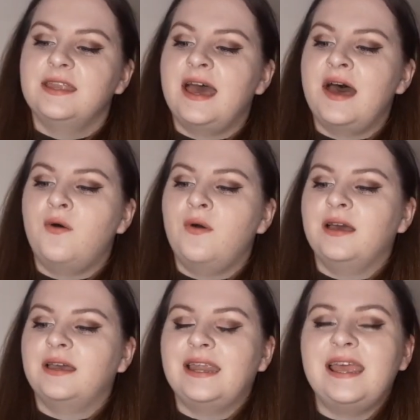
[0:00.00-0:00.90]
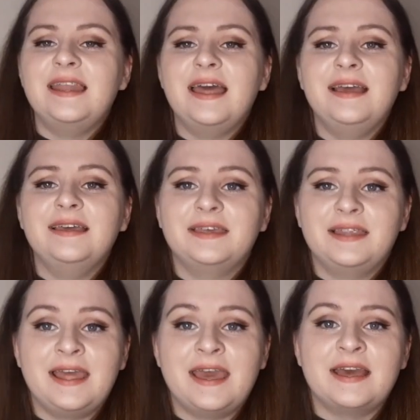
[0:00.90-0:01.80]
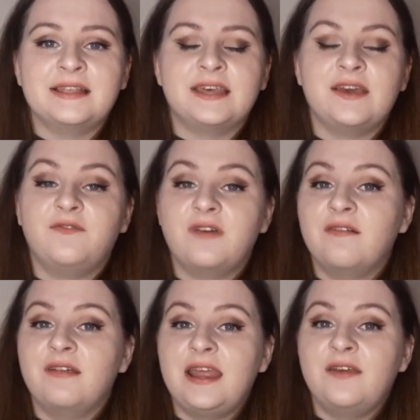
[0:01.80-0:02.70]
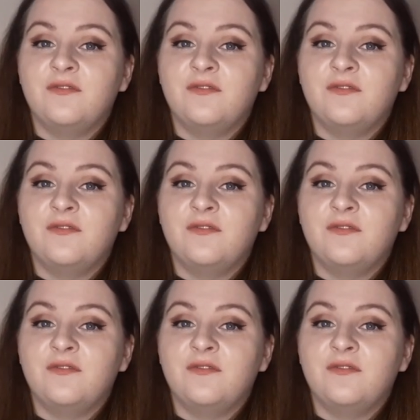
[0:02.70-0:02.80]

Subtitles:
Now, Clean and Clear is a very,